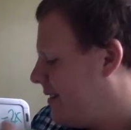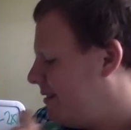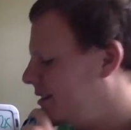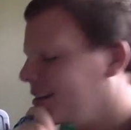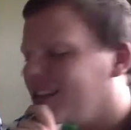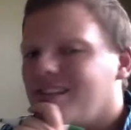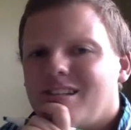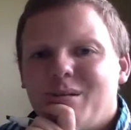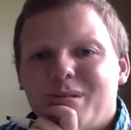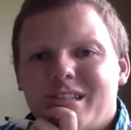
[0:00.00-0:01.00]
6 is
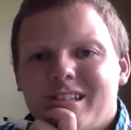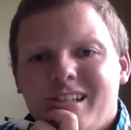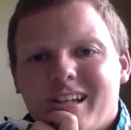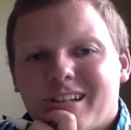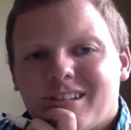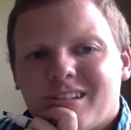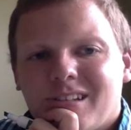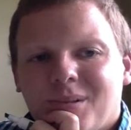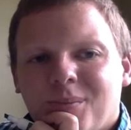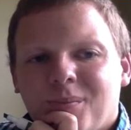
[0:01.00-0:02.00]
equal to 6.
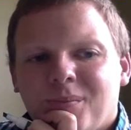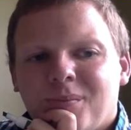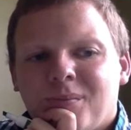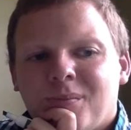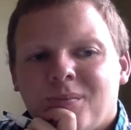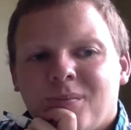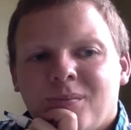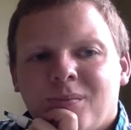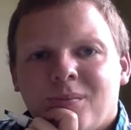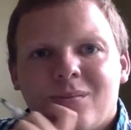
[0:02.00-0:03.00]

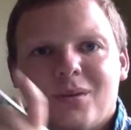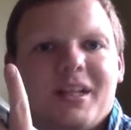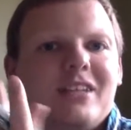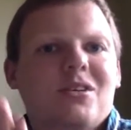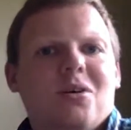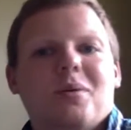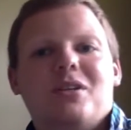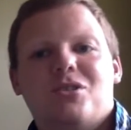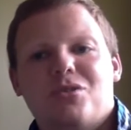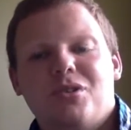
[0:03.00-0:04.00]
Well, that's
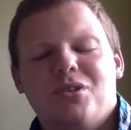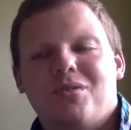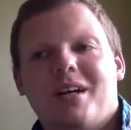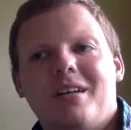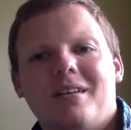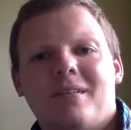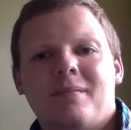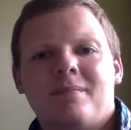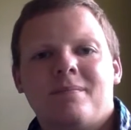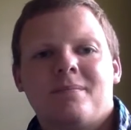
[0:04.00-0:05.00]
always true, right?
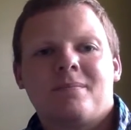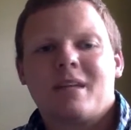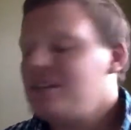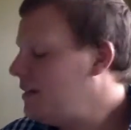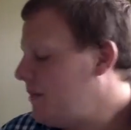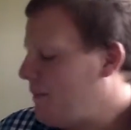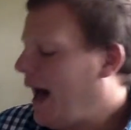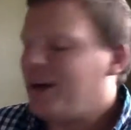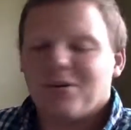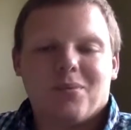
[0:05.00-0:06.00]
It didn't
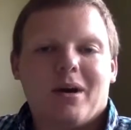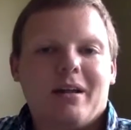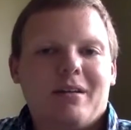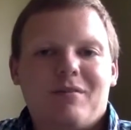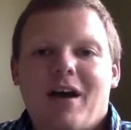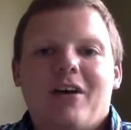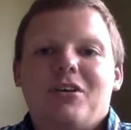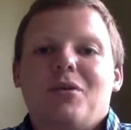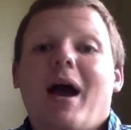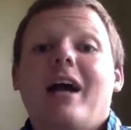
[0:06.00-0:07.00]
matter what
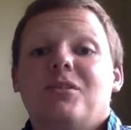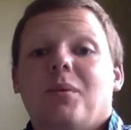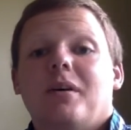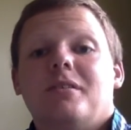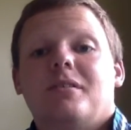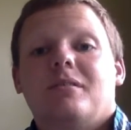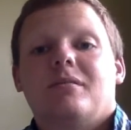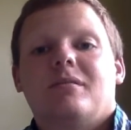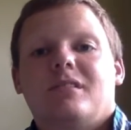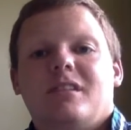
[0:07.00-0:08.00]
value x was.
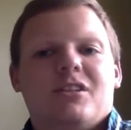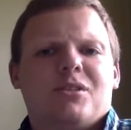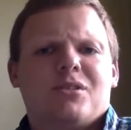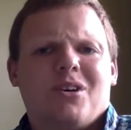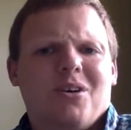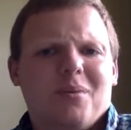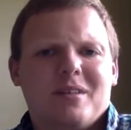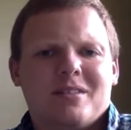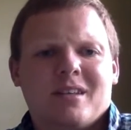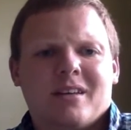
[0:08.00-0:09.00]
6 is
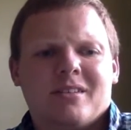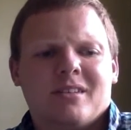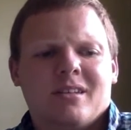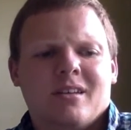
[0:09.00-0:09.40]
always 6.